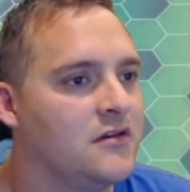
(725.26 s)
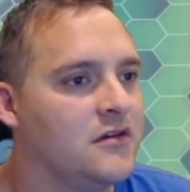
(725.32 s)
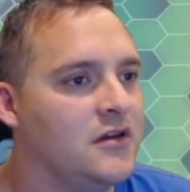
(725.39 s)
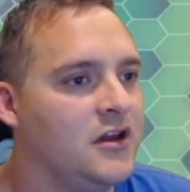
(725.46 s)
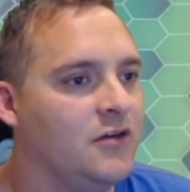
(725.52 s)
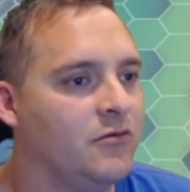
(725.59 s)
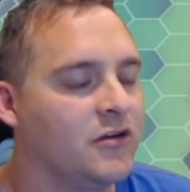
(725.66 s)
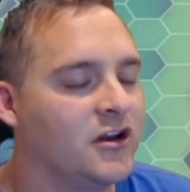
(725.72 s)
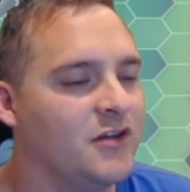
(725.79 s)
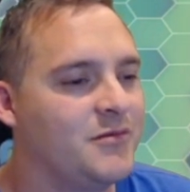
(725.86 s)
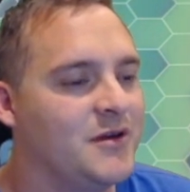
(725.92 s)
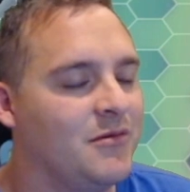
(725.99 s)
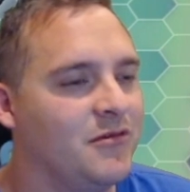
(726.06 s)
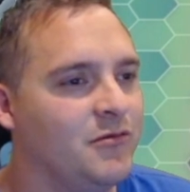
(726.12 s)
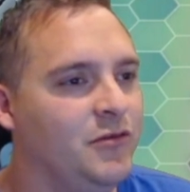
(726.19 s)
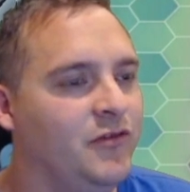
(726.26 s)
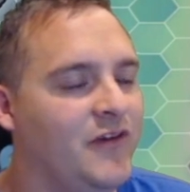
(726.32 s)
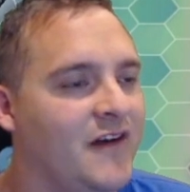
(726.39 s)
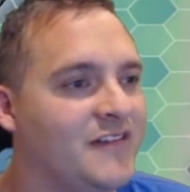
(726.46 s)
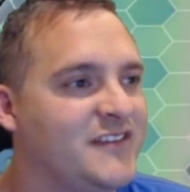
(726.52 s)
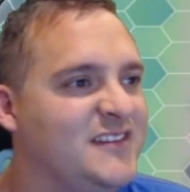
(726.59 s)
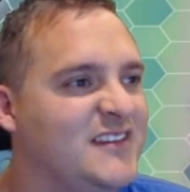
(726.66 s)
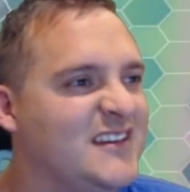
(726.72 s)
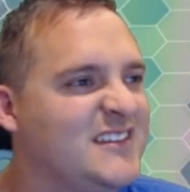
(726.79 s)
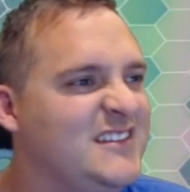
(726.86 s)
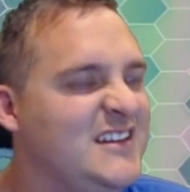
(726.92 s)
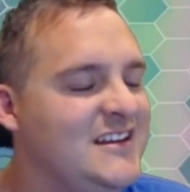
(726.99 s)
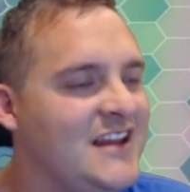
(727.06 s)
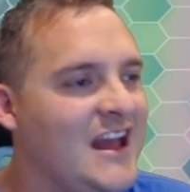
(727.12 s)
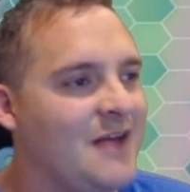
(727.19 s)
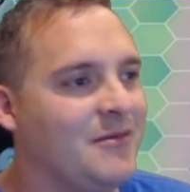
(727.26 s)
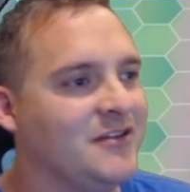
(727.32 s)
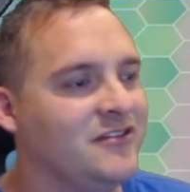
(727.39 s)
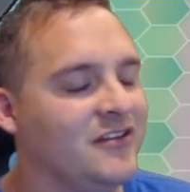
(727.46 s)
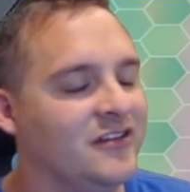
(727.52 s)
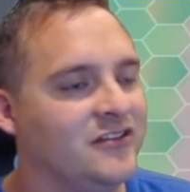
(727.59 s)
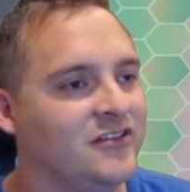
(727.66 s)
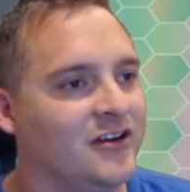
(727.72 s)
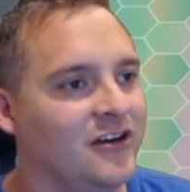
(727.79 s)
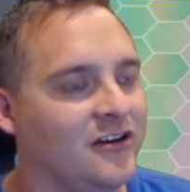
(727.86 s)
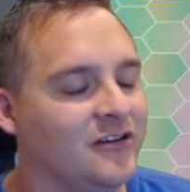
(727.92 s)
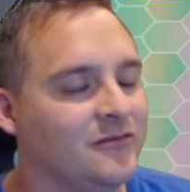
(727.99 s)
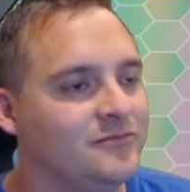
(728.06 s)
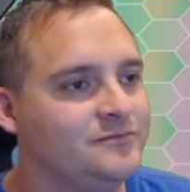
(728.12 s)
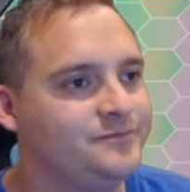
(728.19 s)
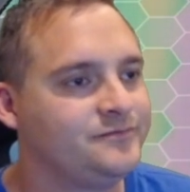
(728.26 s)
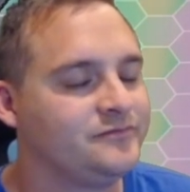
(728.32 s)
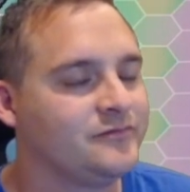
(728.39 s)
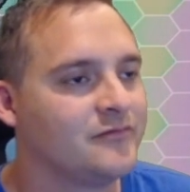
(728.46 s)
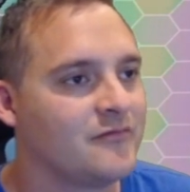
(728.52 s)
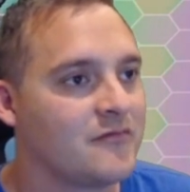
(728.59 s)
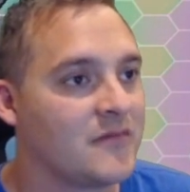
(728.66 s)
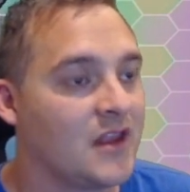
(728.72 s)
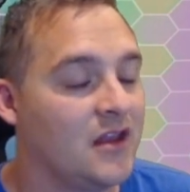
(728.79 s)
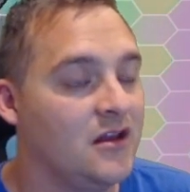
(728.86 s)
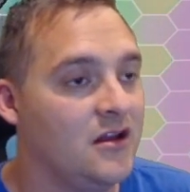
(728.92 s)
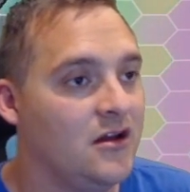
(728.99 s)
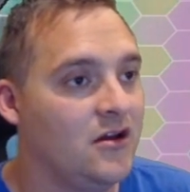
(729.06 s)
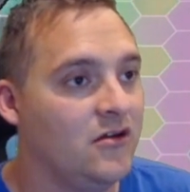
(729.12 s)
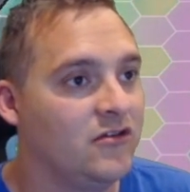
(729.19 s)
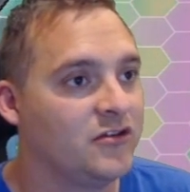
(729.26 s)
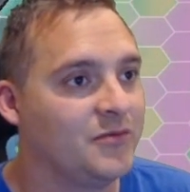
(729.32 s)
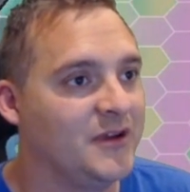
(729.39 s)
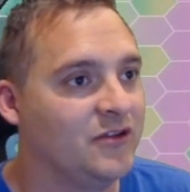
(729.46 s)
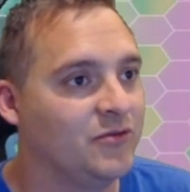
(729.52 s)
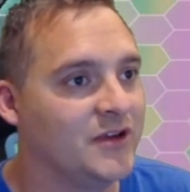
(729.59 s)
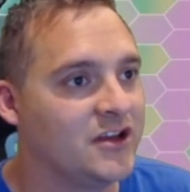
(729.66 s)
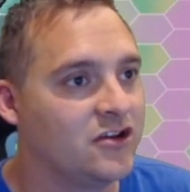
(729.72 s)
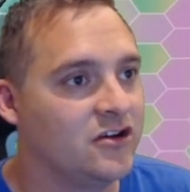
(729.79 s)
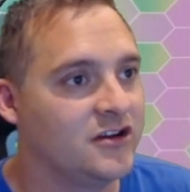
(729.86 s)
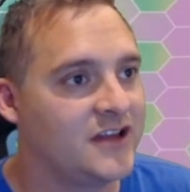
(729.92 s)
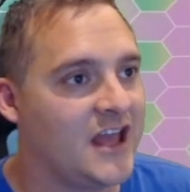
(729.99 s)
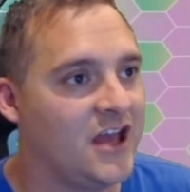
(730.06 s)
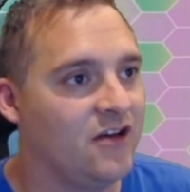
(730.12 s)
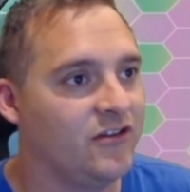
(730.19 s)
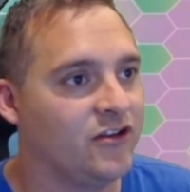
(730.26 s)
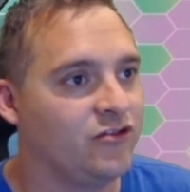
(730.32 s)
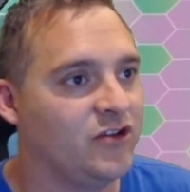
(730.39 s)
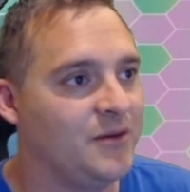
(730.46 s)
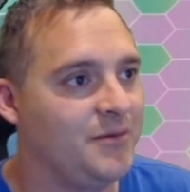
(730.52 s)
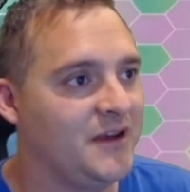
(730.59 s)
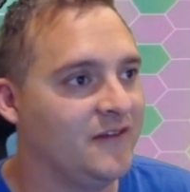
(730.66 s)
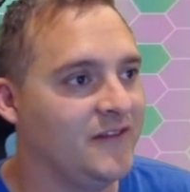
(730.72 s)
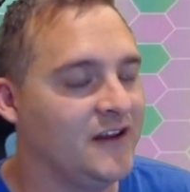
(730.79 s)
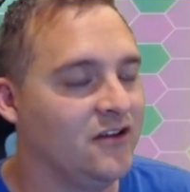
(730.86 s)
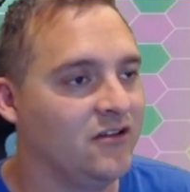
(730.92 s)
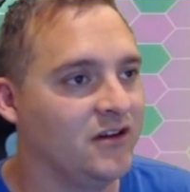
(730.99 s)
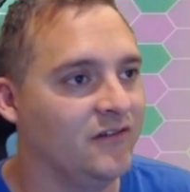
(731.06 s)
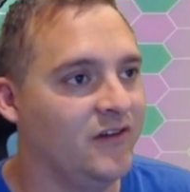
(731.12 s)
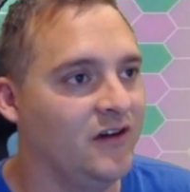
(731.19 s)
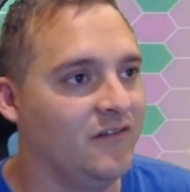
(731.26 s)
And we're going to be able to move off 60 damage this turn. Which means we could KO the Dreepy if they don't evolve